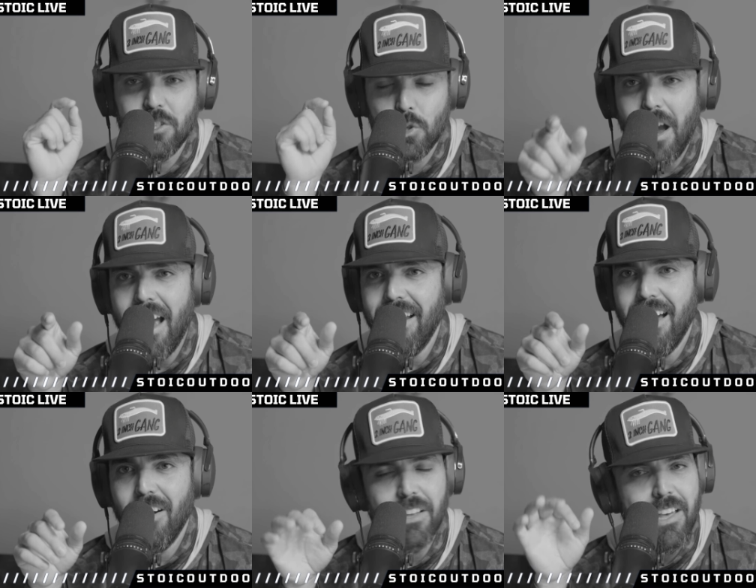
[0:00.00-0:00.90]
Try it
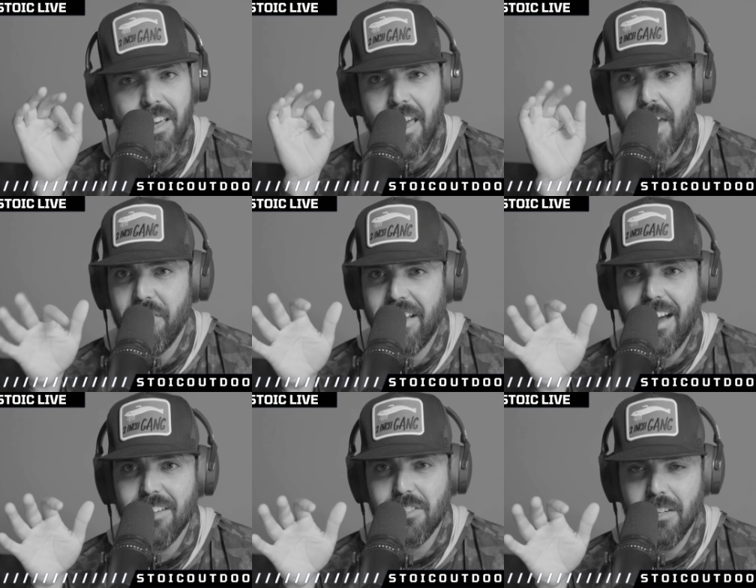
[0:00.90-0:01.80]
out. If you
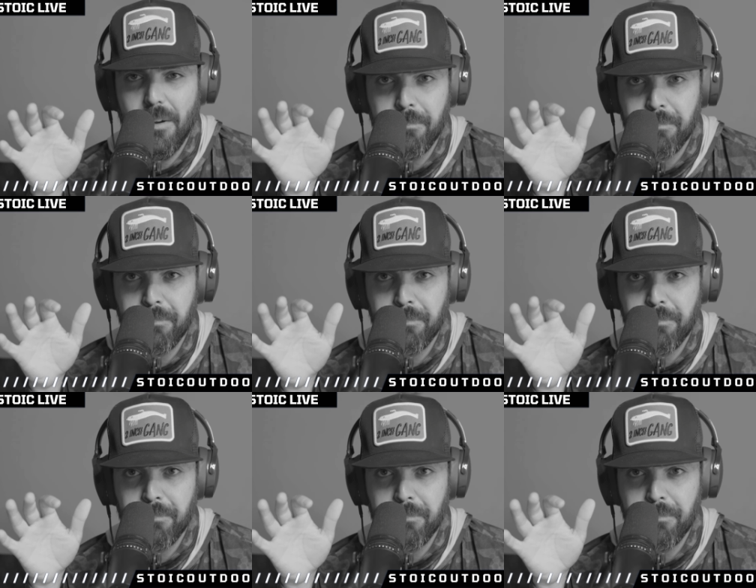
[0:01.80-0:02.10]
guys uh,